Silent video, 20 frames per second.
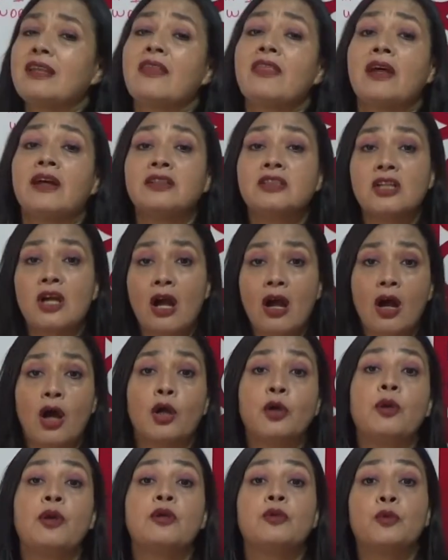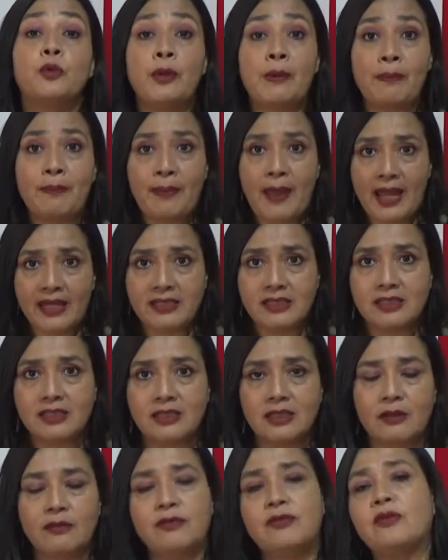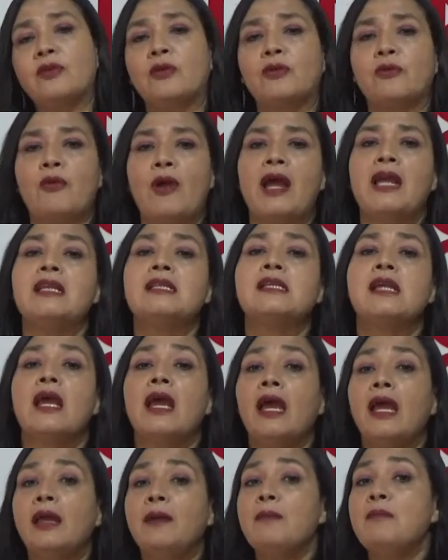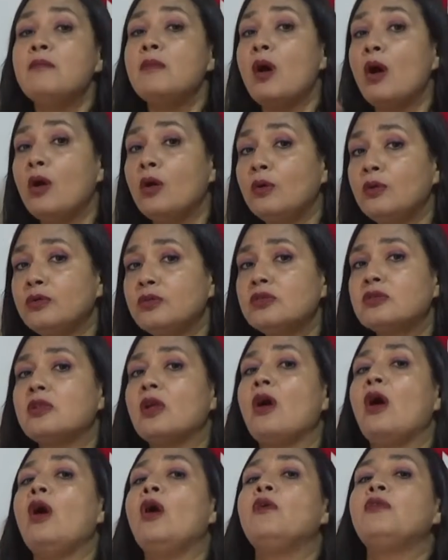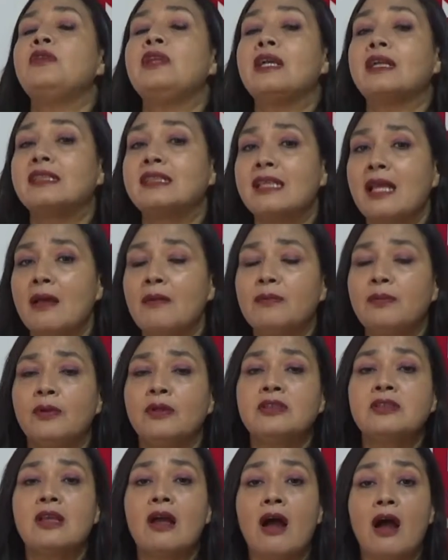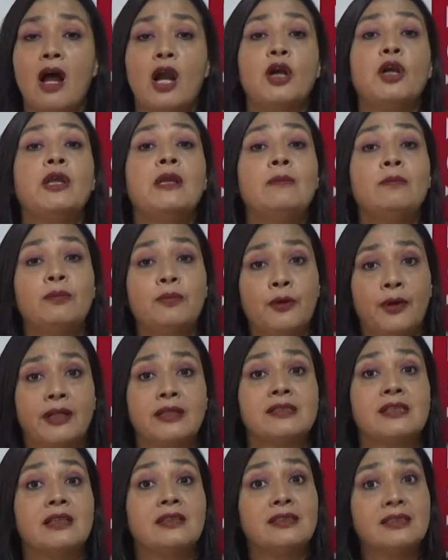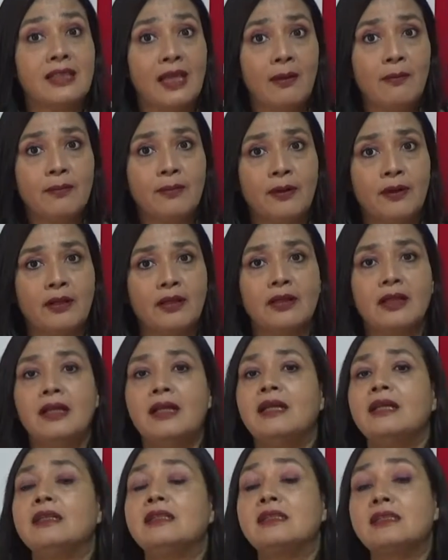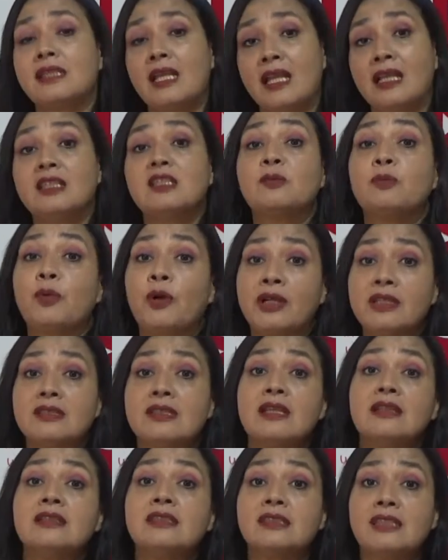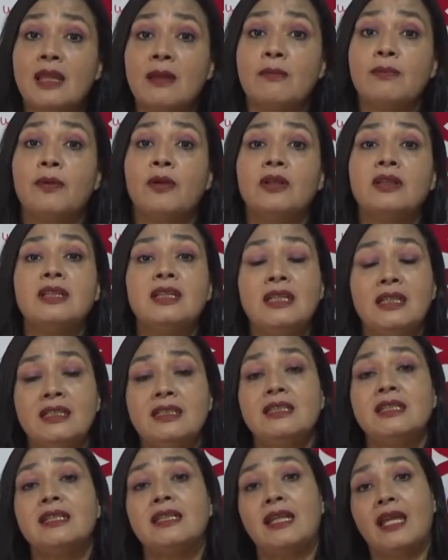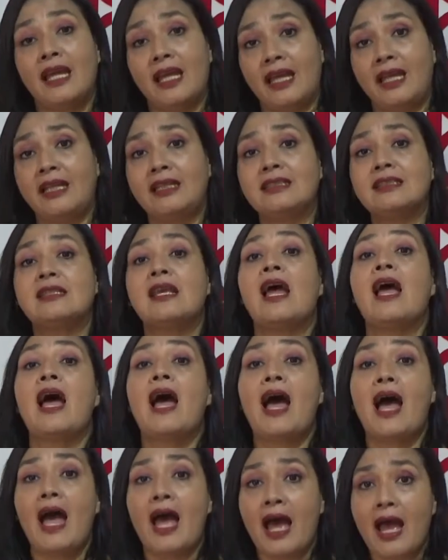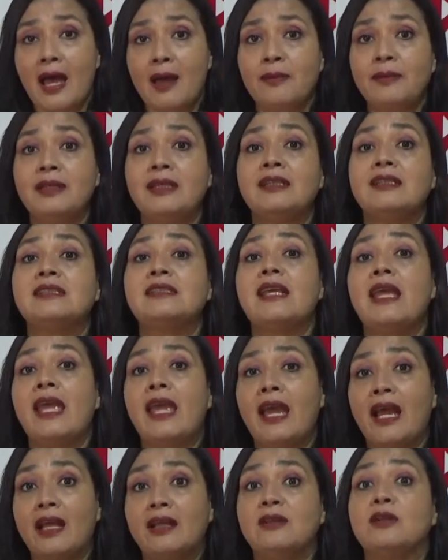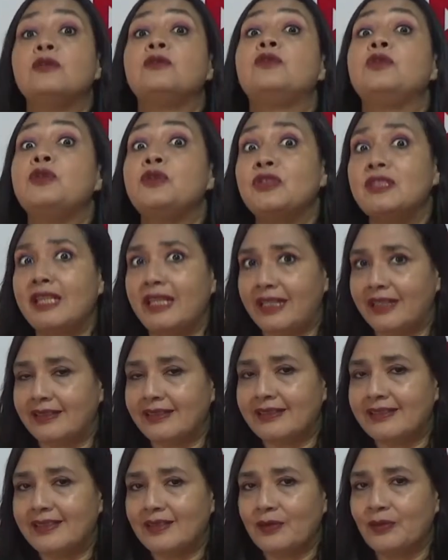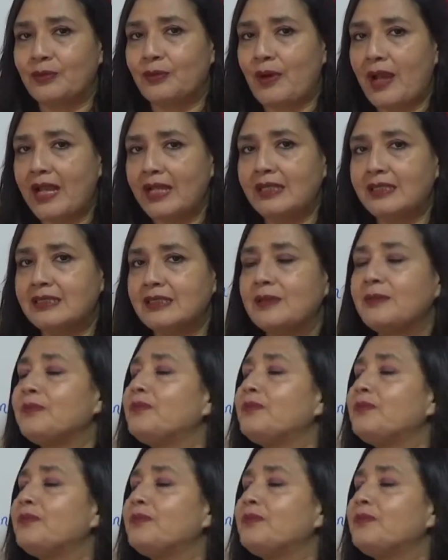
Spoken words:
that are repetitive, alright? Most of the examples are in present simple, since present simple indicates habits and routines, right?